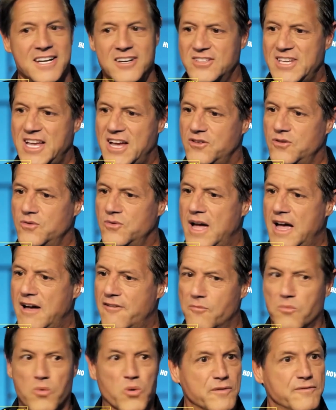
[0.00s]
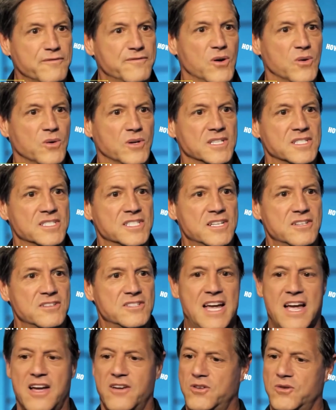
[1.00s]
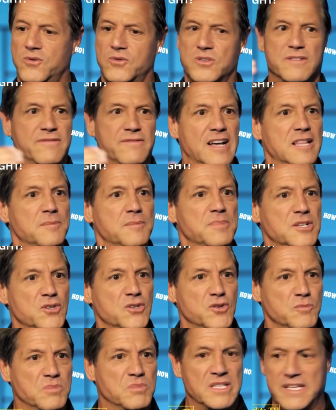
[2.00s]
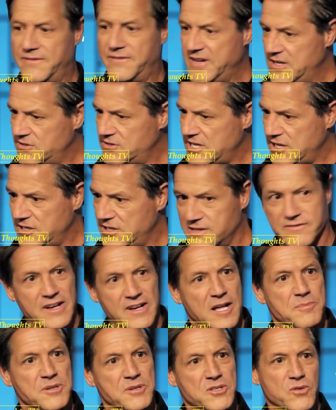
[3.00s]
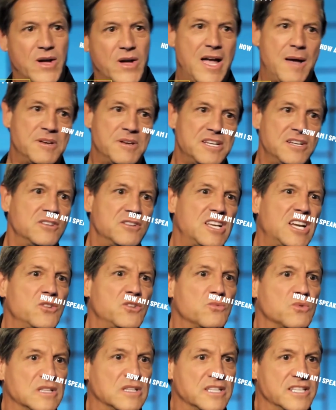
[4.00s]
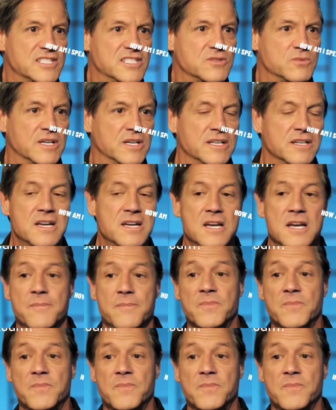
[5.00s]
Here's how you have more focus. Here's how you develop a new belief. Here's how you develop a new habit. Here's how you release one.